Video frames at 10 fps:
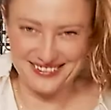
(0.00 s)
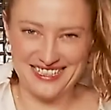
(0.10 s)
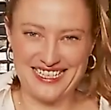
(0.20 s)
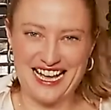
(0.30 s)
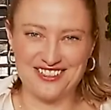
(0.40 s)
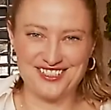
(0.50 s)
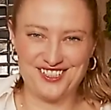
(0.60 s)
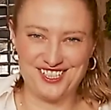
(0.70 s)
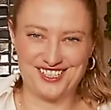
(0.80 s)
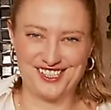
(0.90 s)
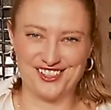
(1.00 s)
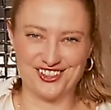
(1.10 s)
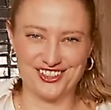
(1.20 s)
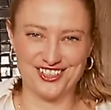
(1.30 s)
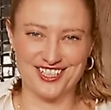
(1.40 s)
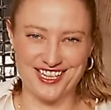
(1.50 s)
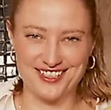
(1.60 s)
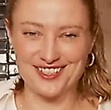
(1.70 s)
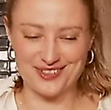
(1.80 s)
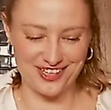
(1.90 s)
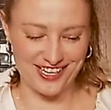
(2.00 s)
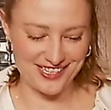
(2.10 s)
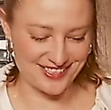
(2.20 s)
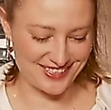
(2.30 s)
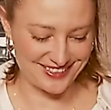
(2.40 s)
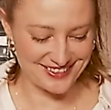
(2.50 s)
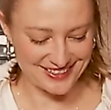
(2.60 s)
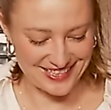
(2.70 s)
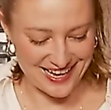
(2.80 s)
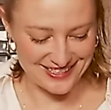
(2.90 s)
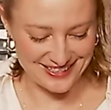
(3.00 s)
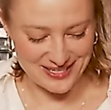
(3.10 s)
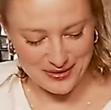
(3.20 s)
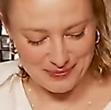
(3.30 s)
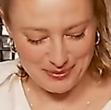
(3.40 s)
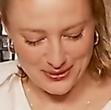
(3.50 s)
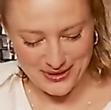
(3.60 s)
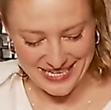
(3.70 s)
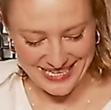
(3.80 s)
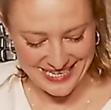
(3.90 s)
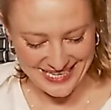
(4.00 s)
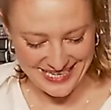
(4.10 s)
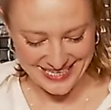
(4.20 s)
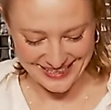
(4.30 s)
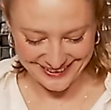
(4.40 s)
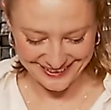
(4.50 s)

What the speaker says: And now it's just an earnut squash because it's got no booty.